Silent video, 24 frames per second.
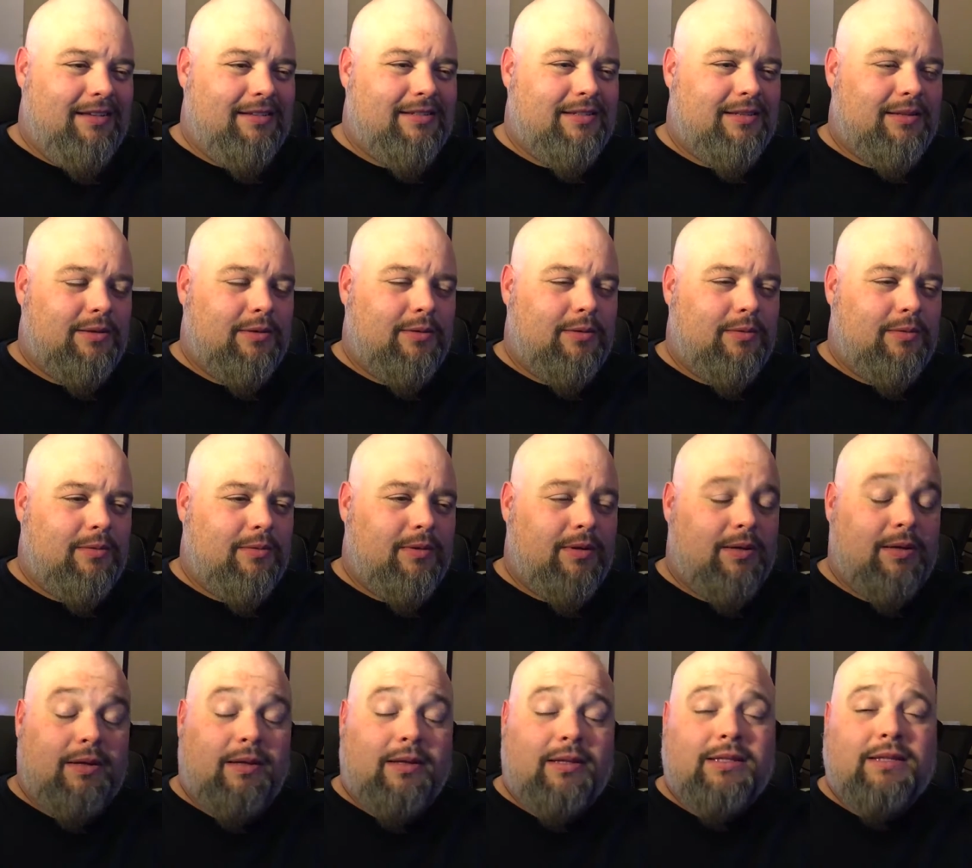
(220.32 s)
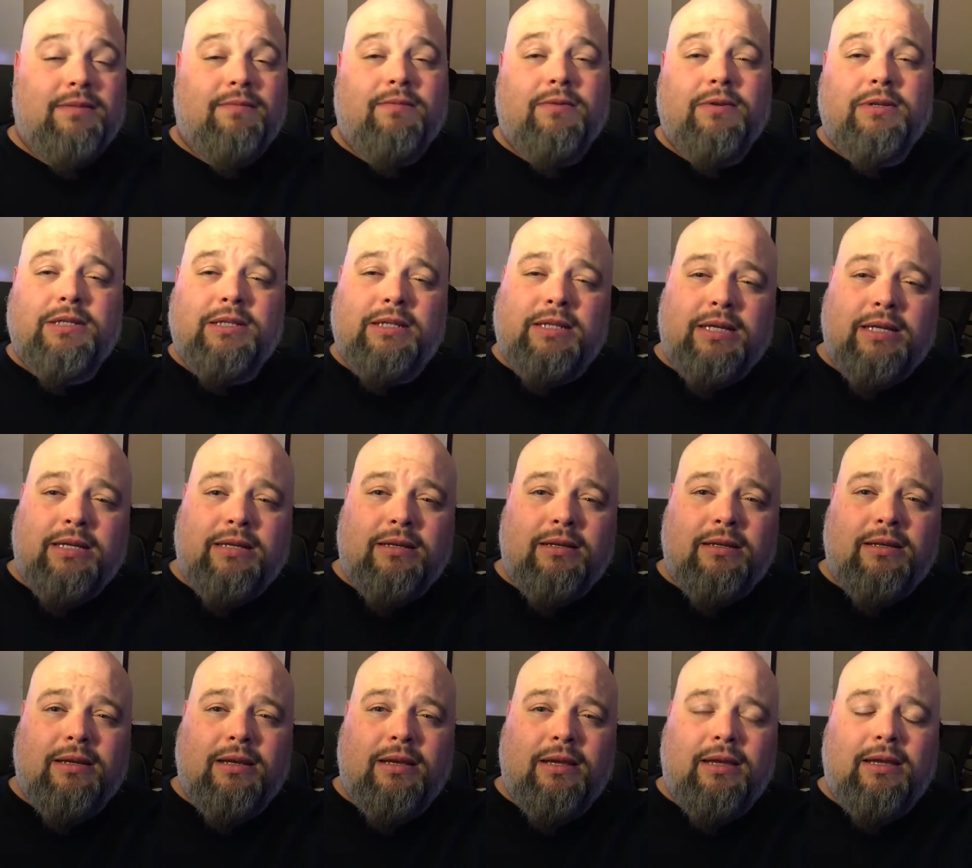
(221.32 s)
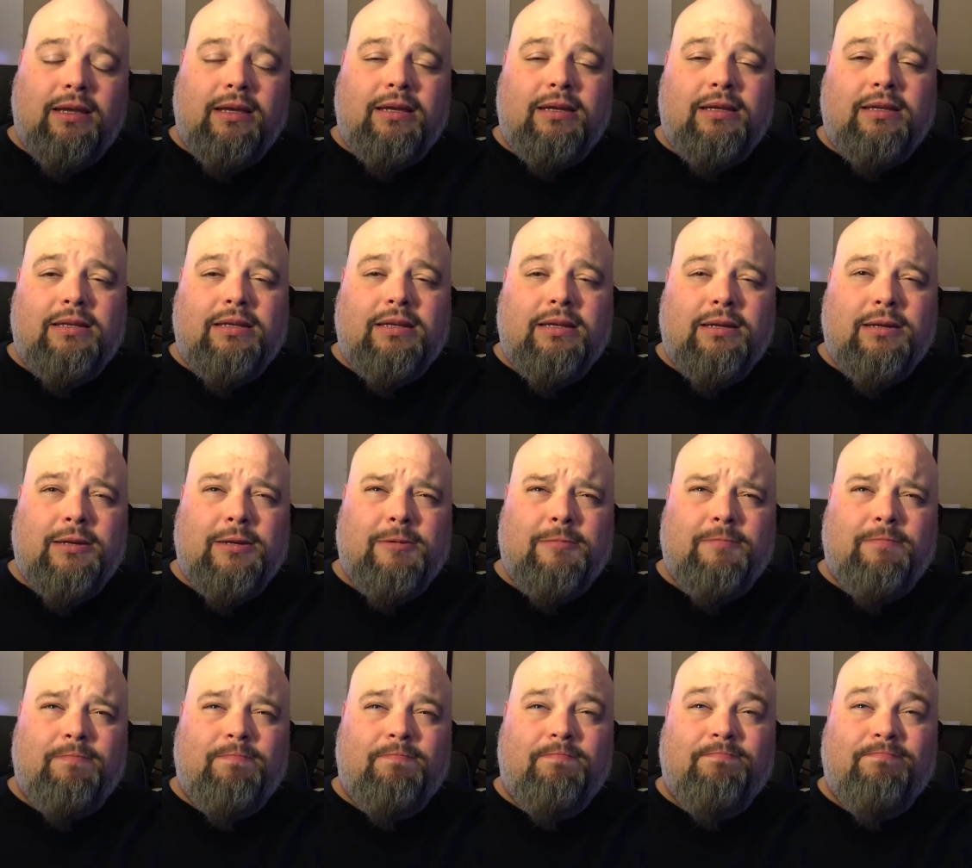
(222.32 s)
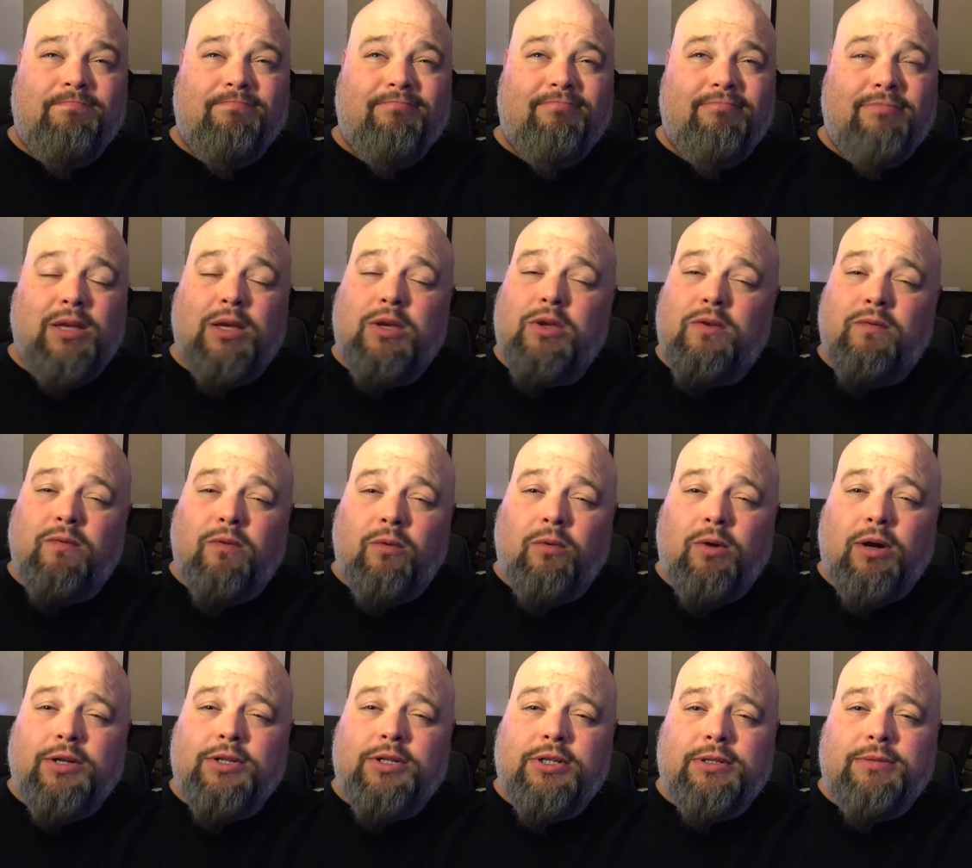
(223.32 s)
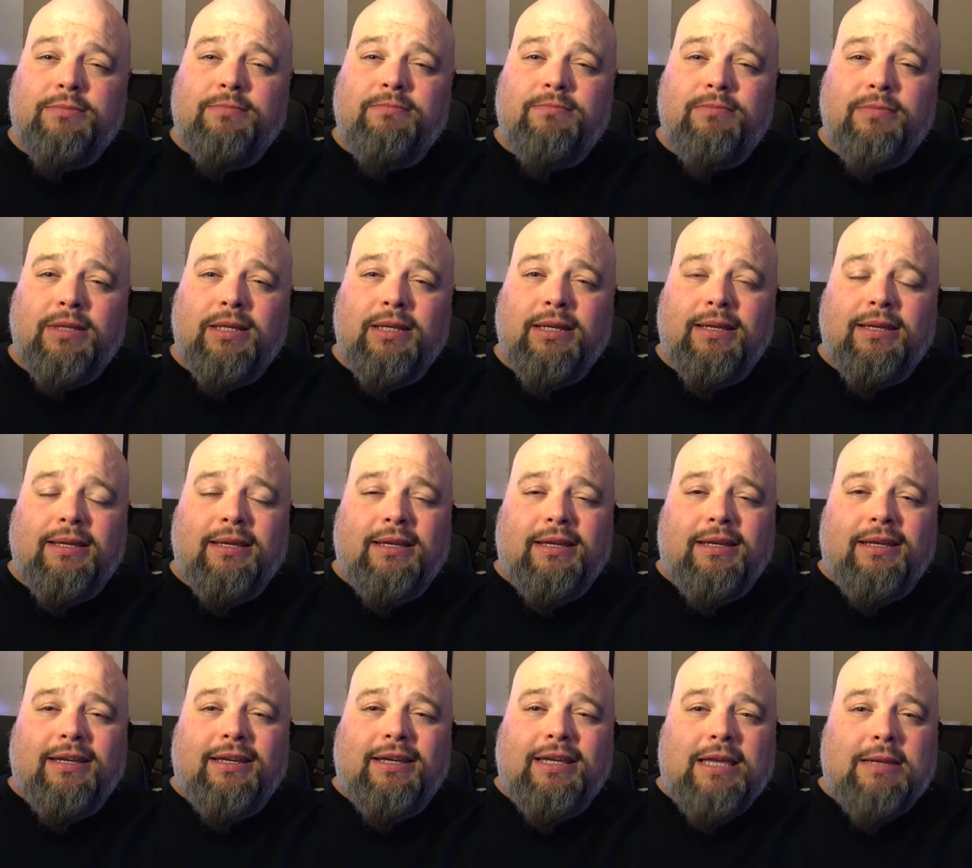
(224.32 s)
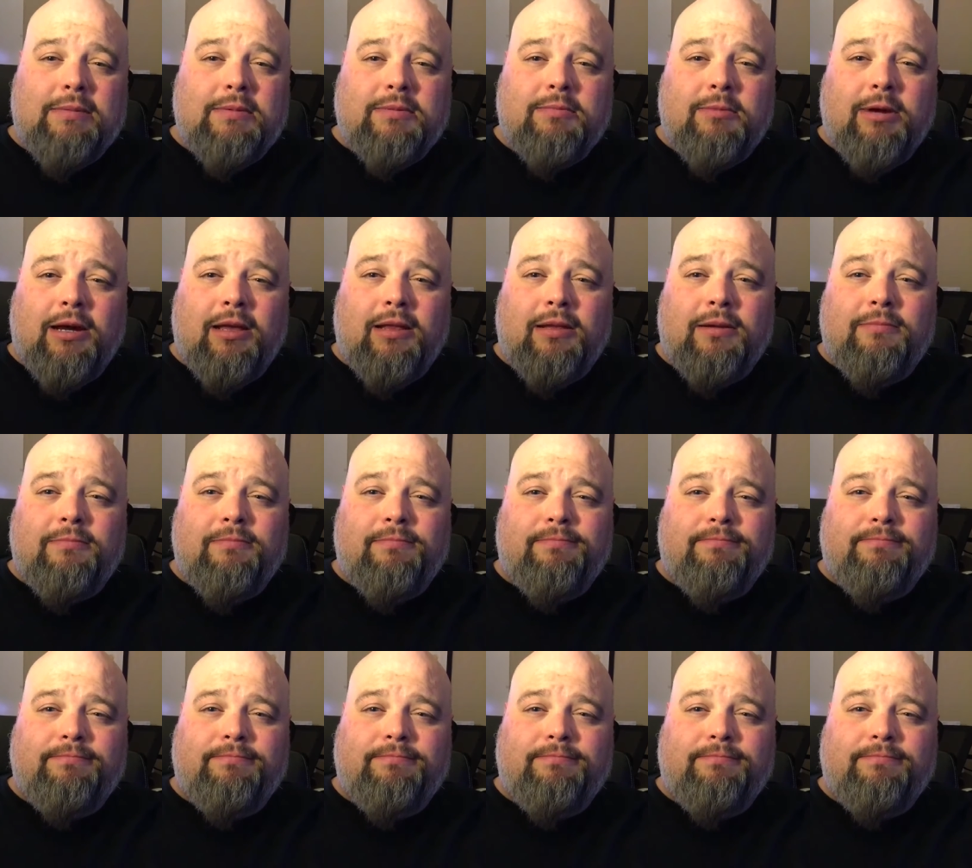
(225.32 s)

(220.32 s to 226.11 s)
So that's it for tonight, and thank you for watching. Keep smiling.